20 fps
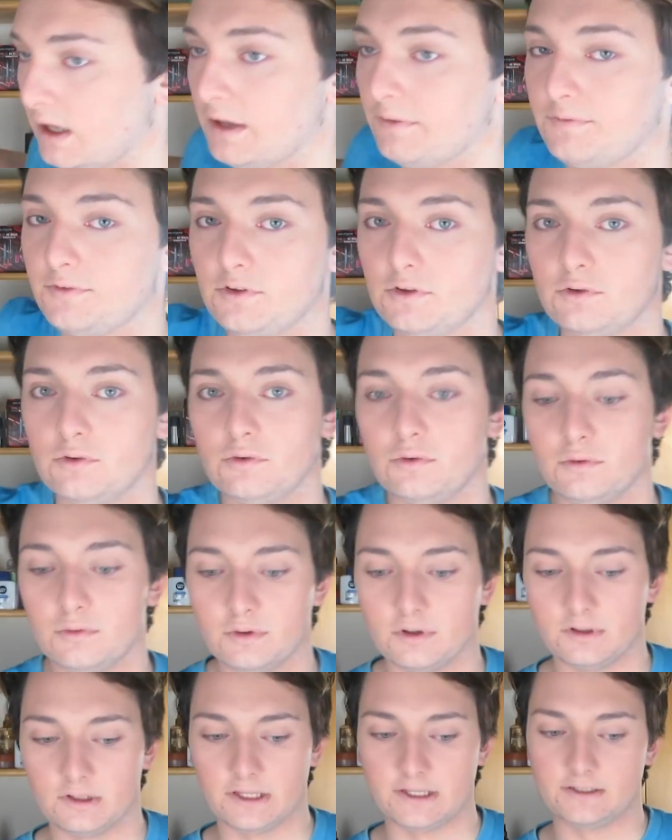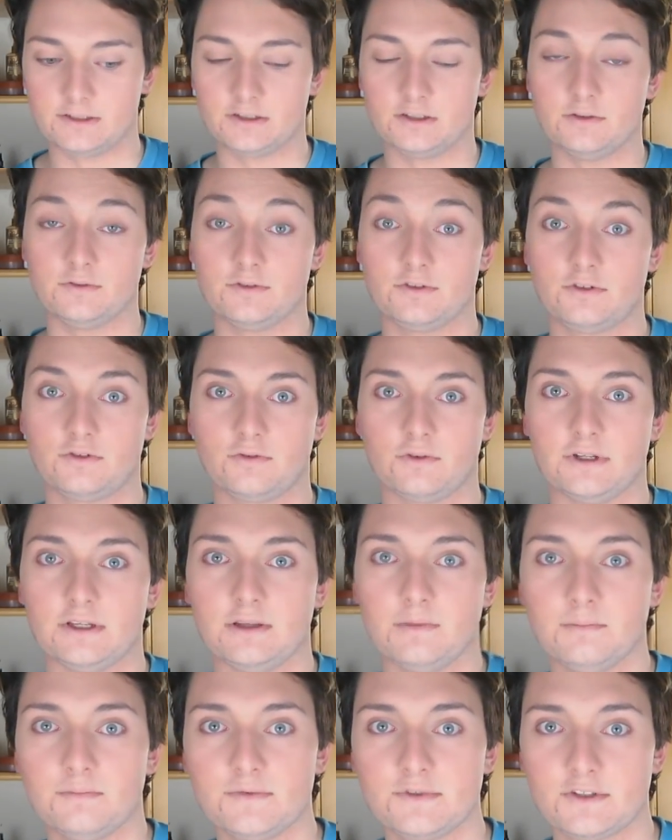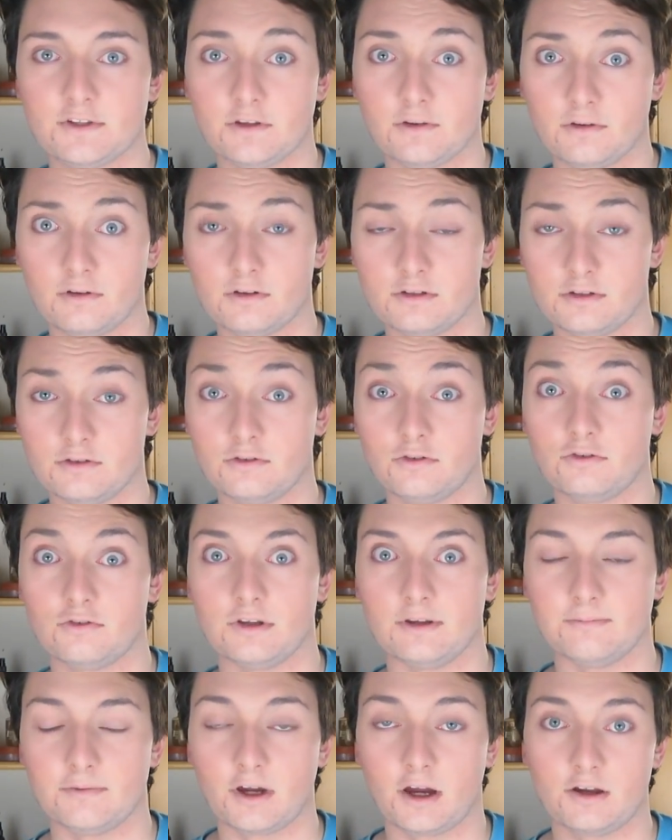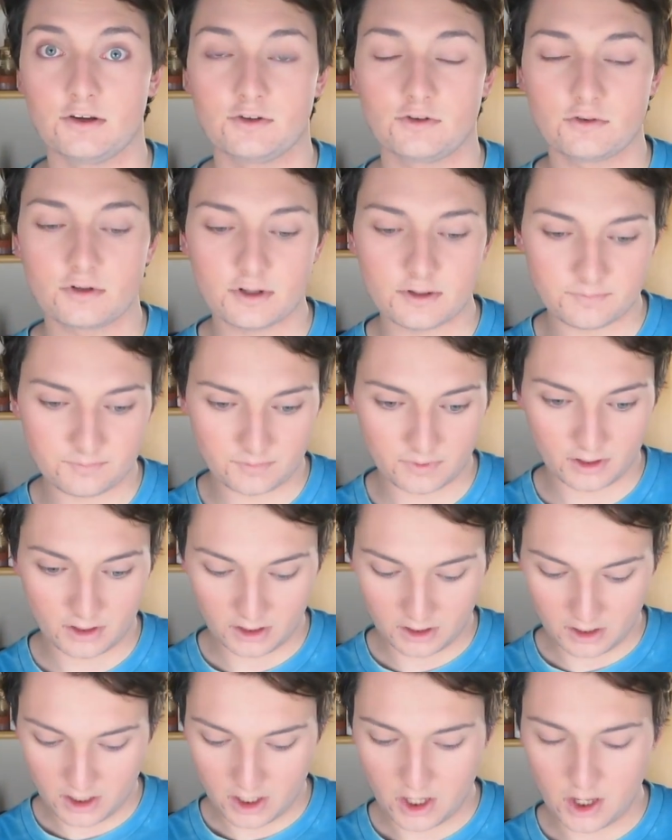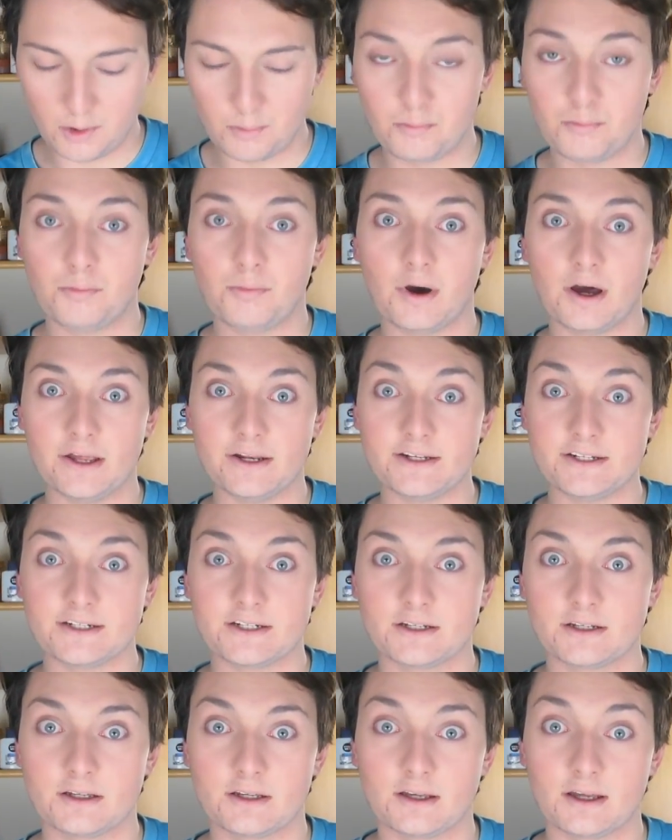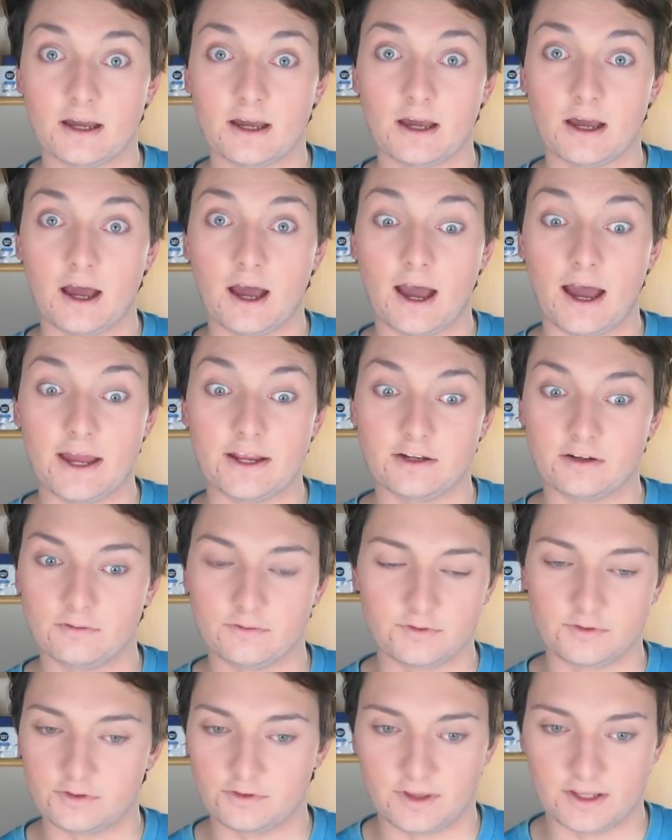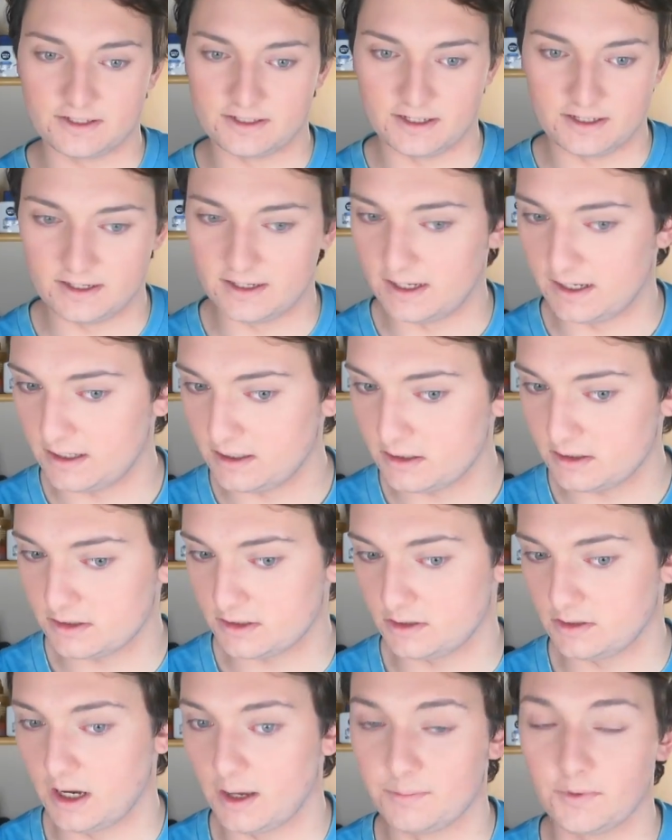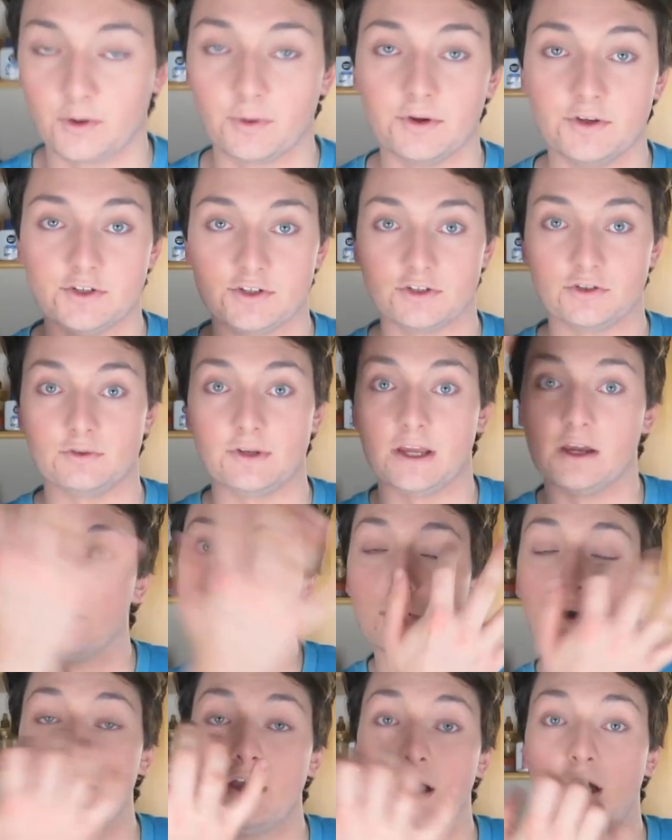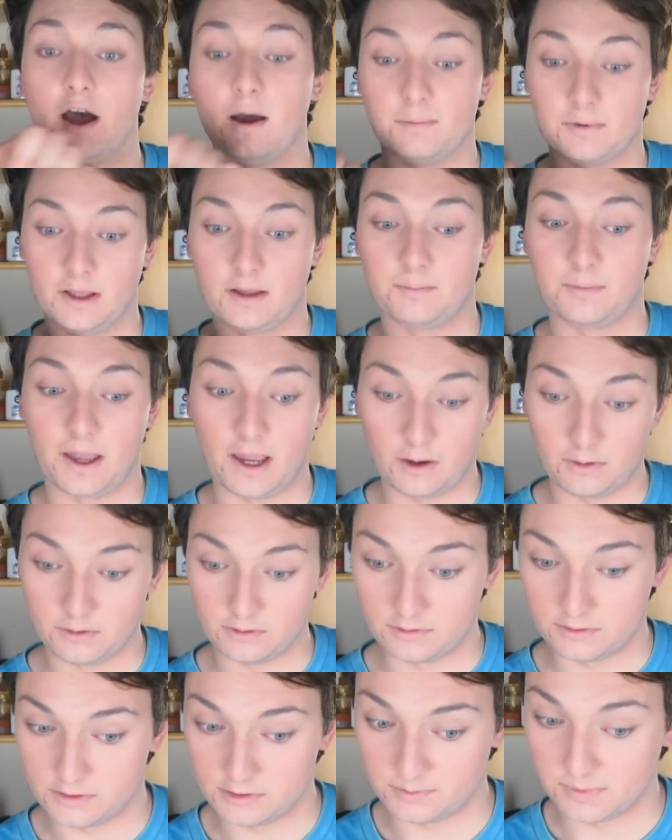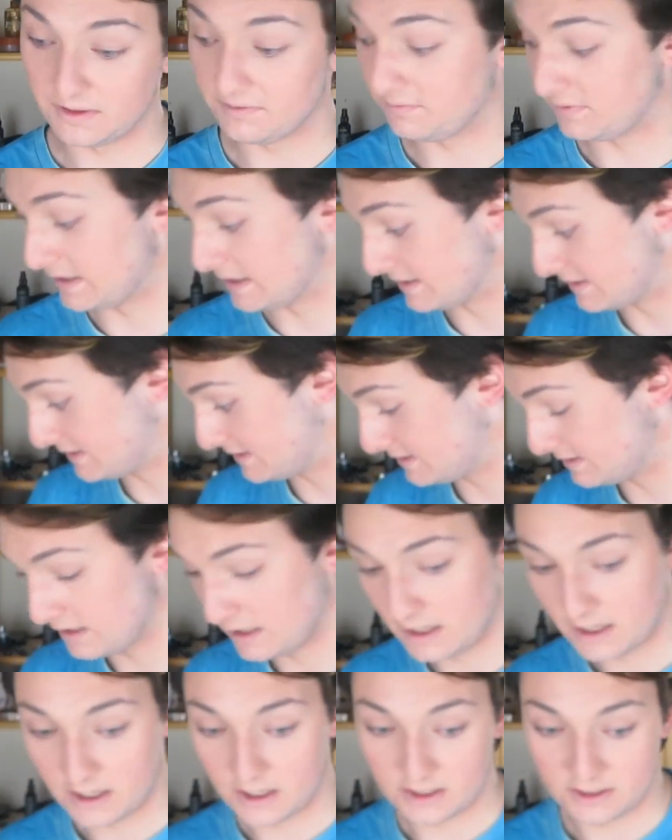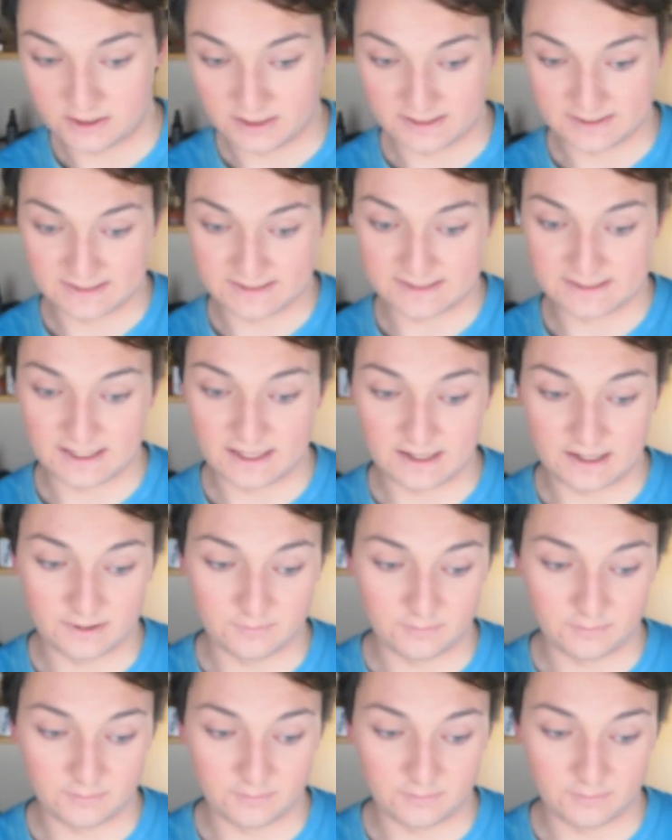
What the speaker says: If you like to use creams, you could do cream contour, but I don't do that day to day, so I'm going to now apply powder to my face to set